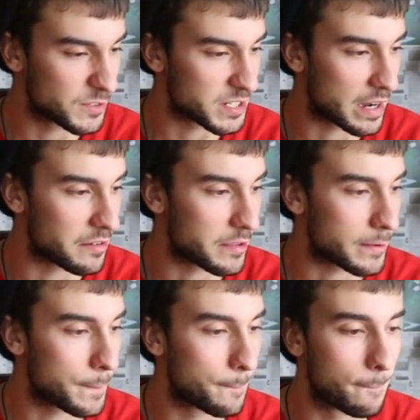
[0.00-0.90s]
Just everything.
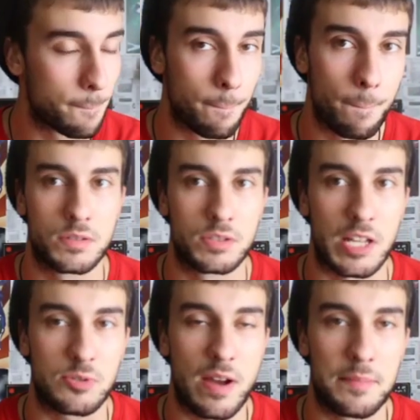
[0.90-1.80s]
So
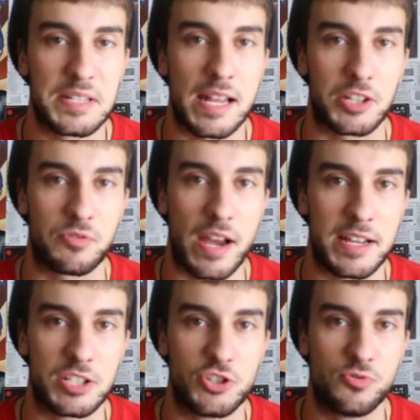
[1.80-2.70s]
that's why I'm telling you
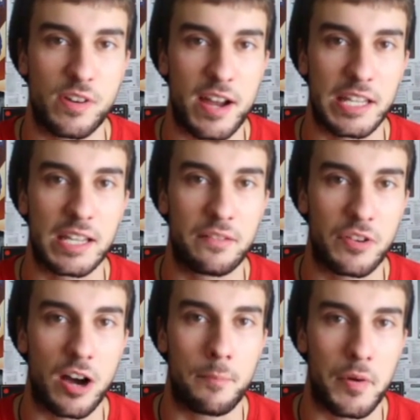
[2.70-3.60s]
guys, do not give
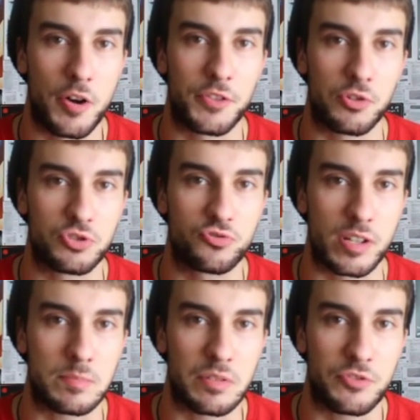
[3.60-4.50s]
up on those
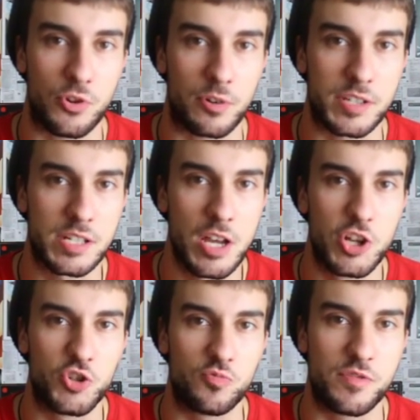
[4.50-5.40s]
dreams of yours.
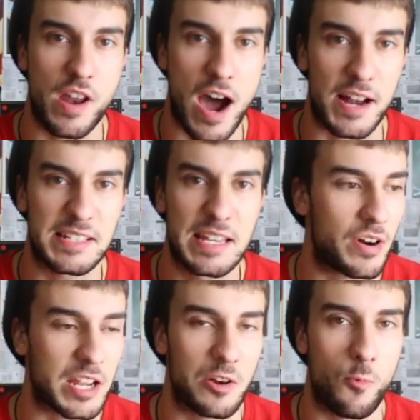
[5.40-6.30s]
Do not
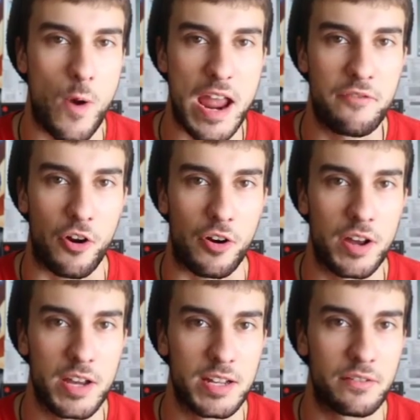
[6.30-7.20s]
fucking waver
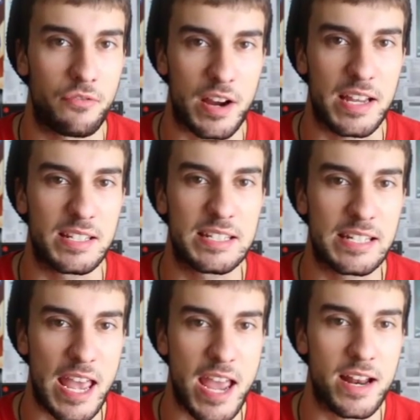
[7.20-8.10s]
Fucking
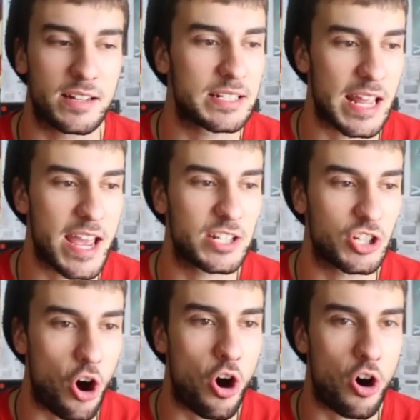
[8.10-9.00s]
stay, stand
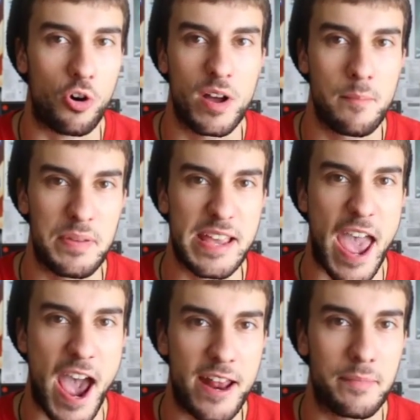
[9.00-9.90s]
tall. Be
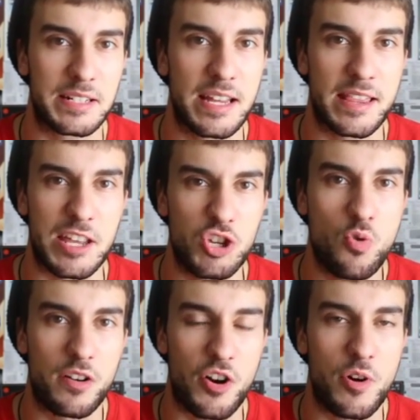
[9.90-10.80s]
adamant that you
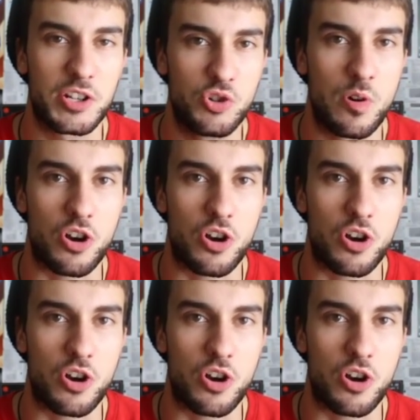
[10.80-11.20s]
are going to